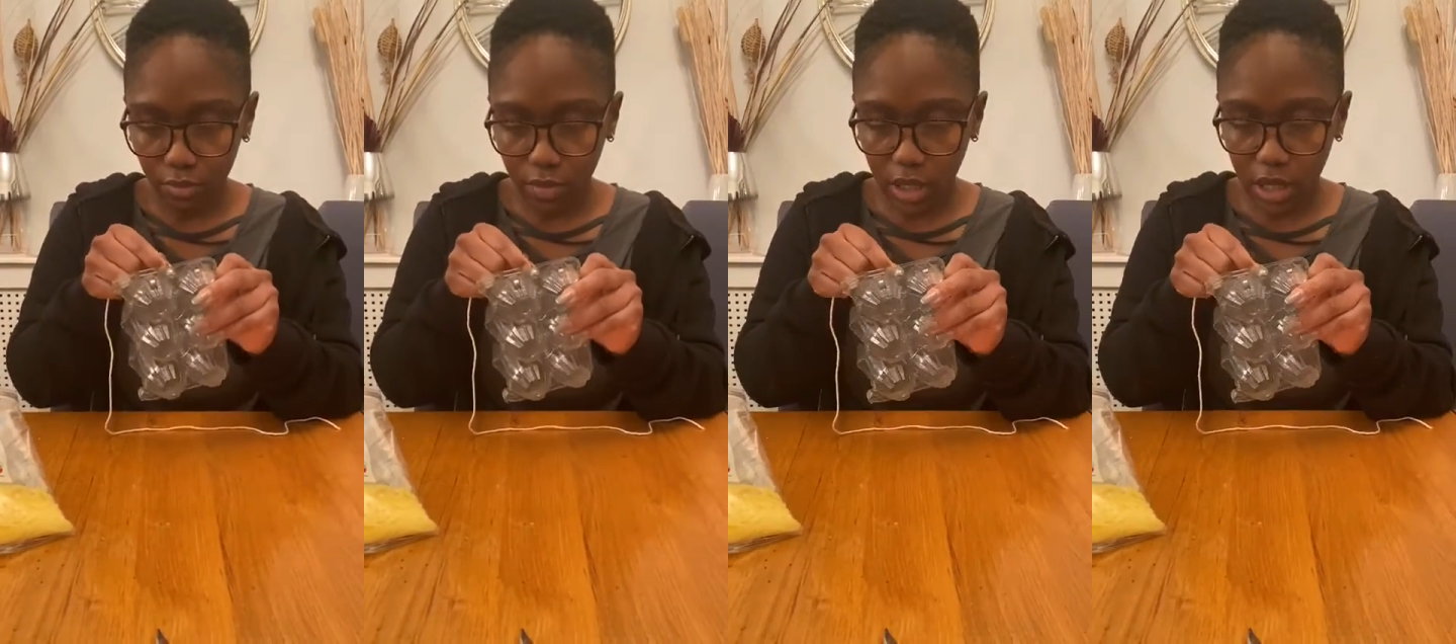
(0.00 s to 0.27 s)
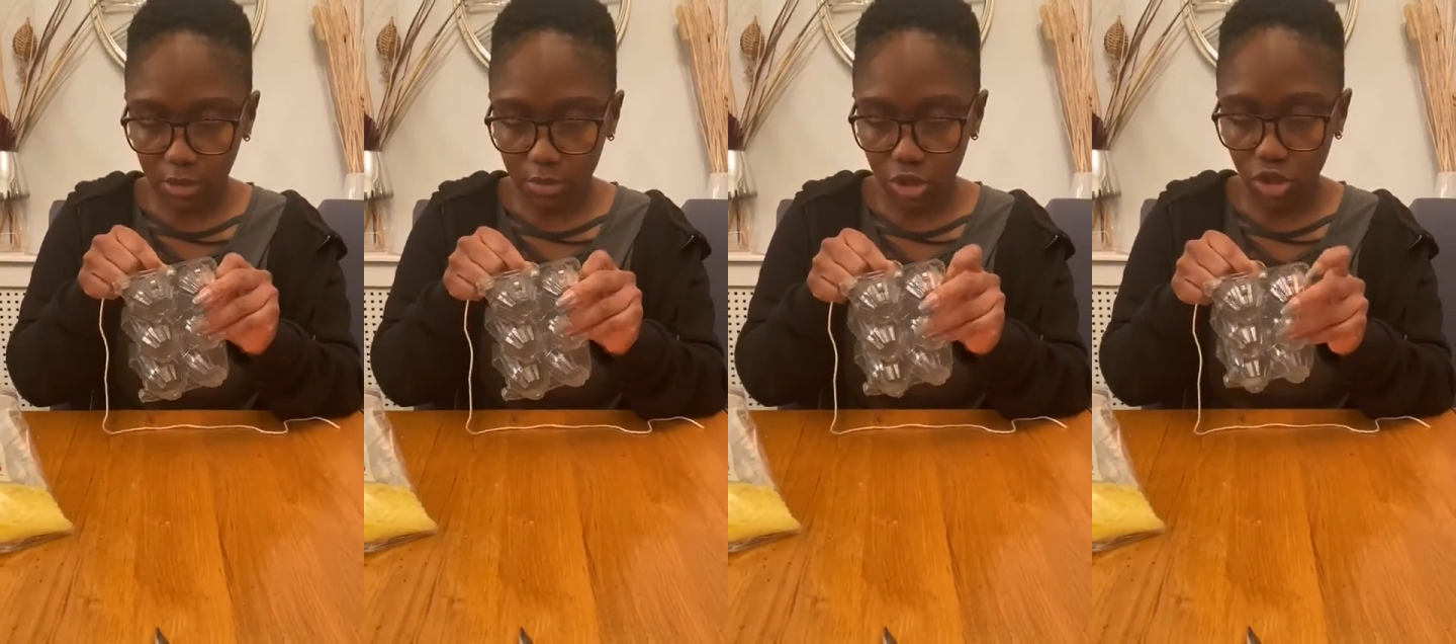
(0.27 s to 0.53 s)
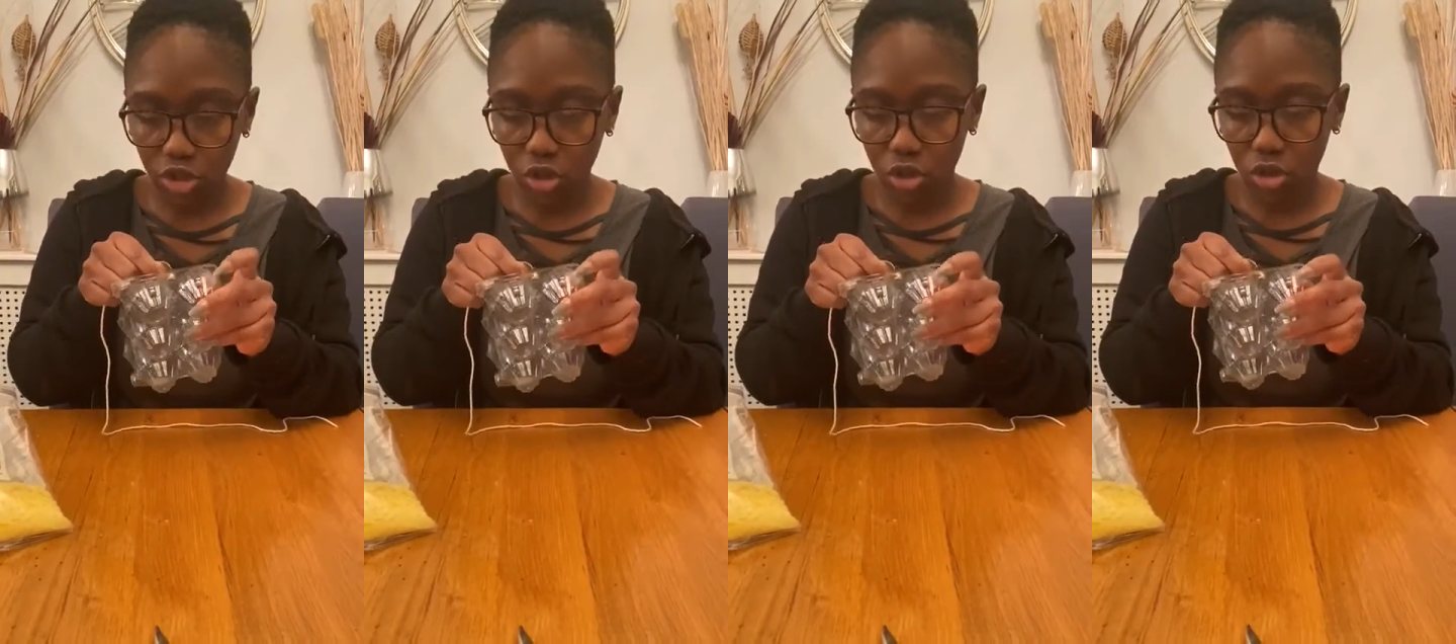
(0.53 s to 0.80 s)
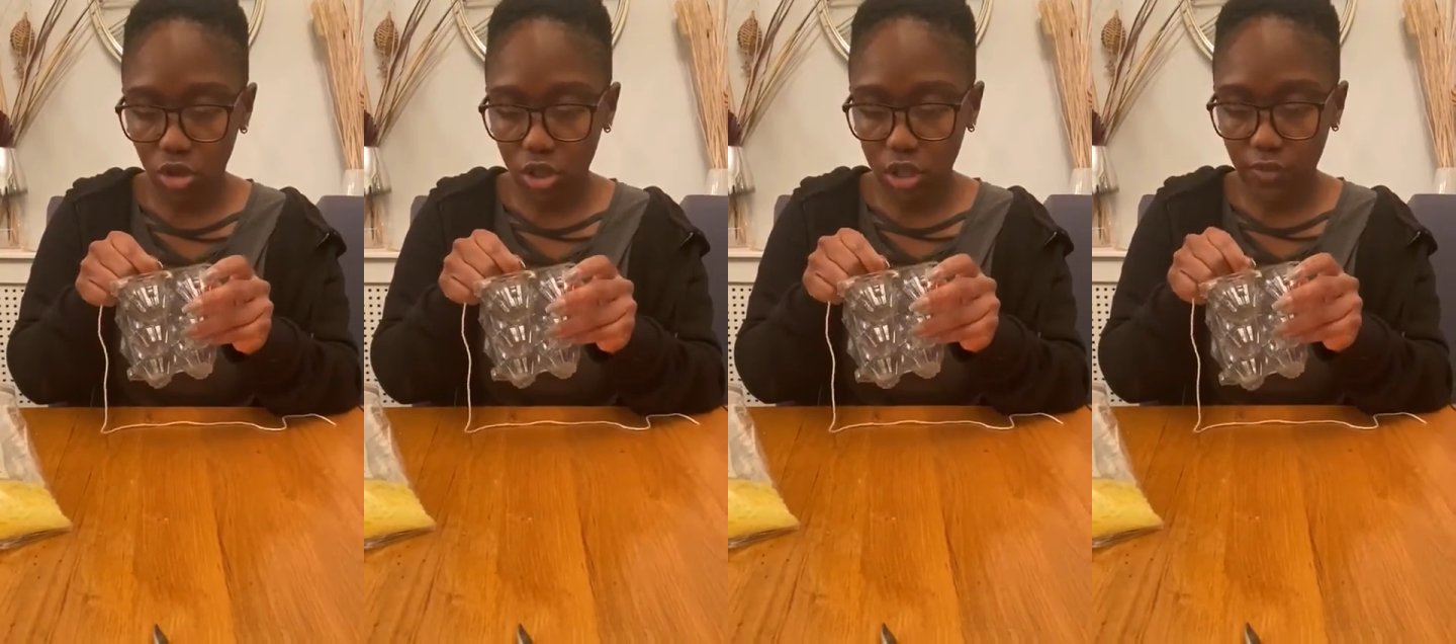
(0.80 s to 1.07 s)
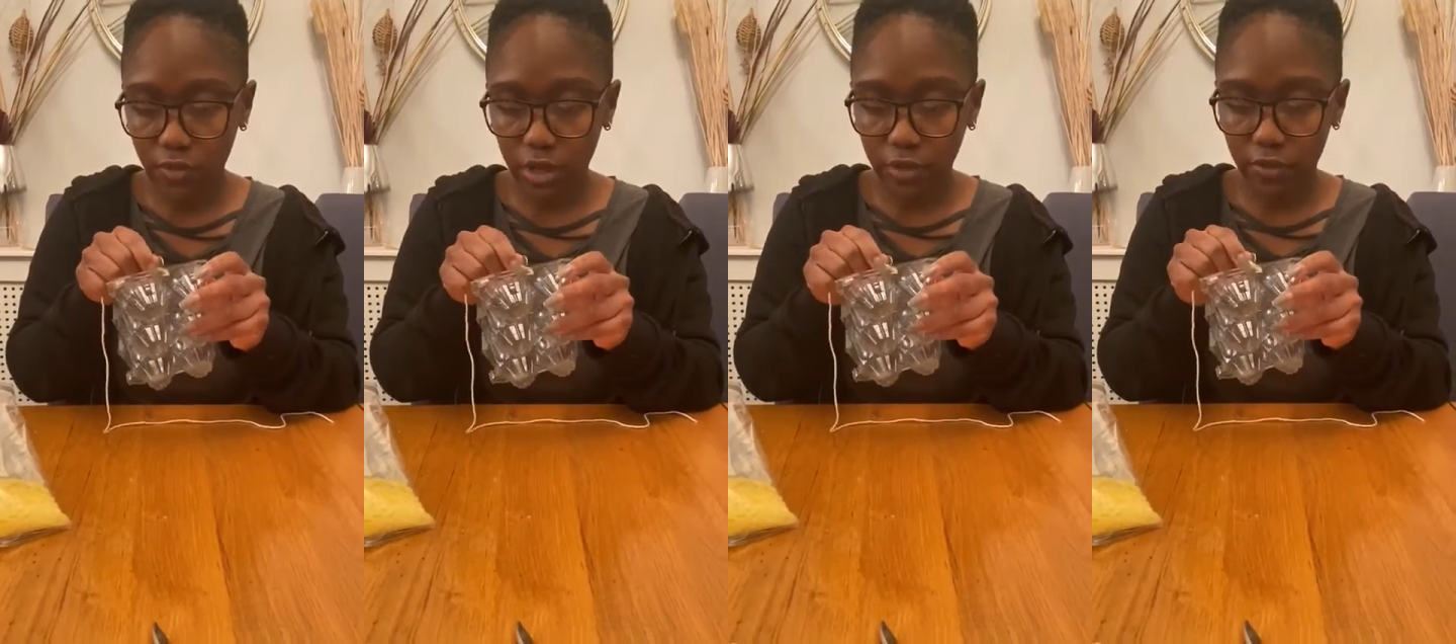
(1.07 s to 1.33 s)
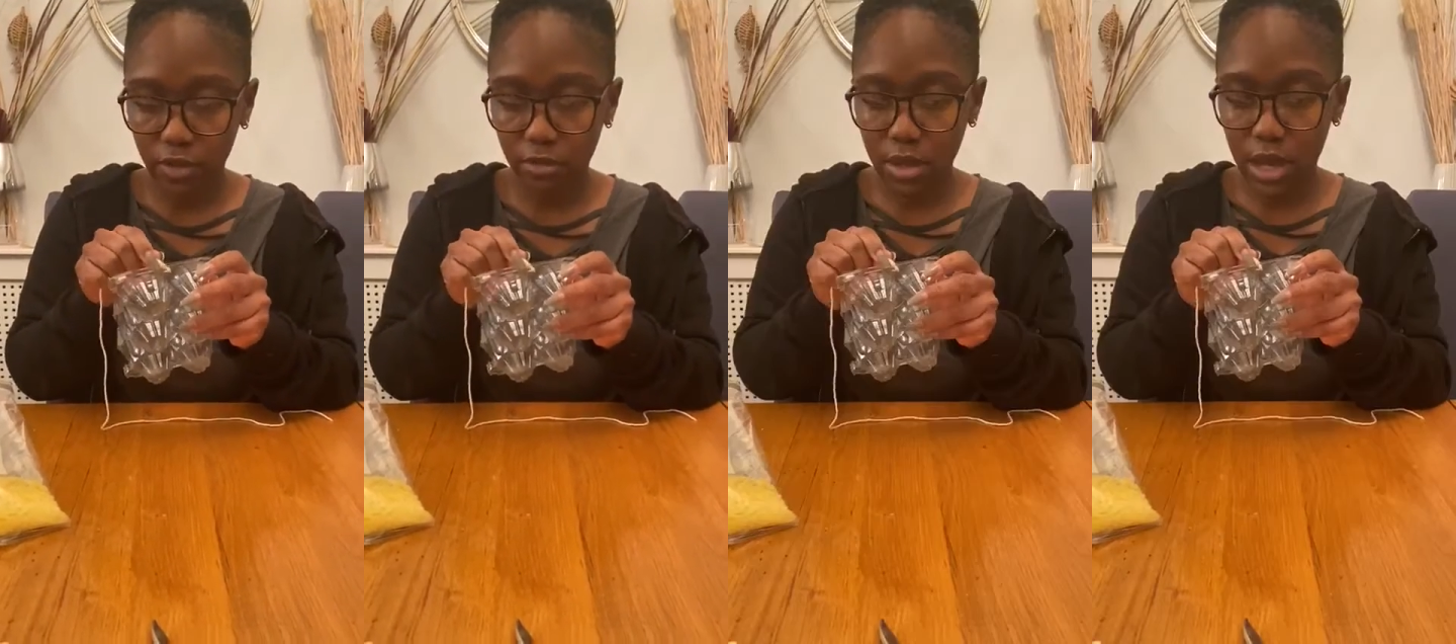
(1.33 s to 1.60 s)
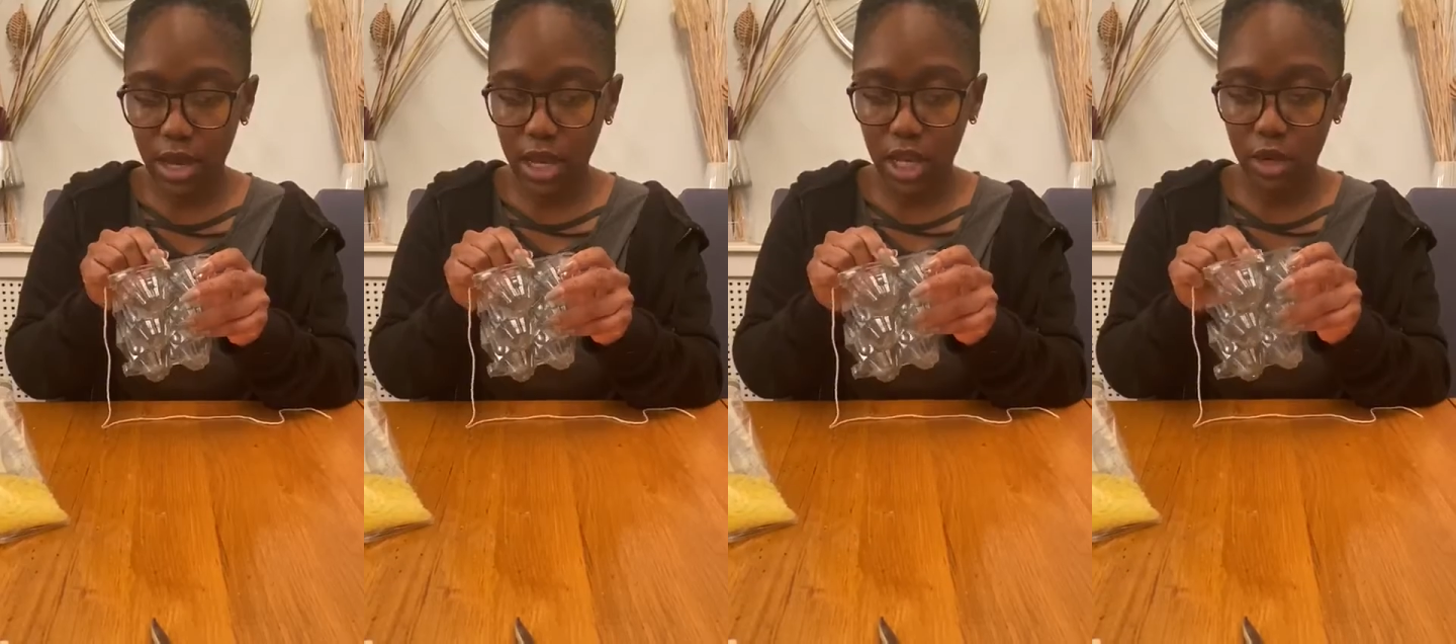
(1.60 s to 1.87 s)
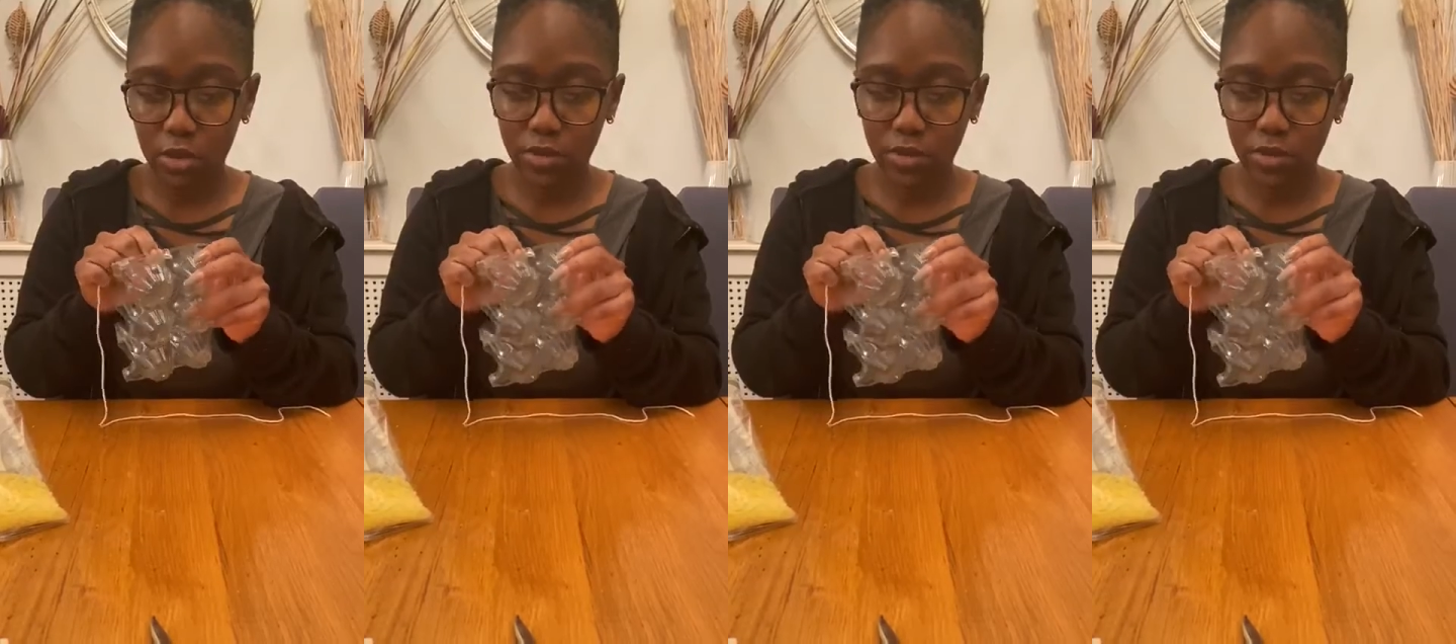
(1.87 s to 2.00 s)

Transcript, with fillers: And I'm sure lots of you are familiar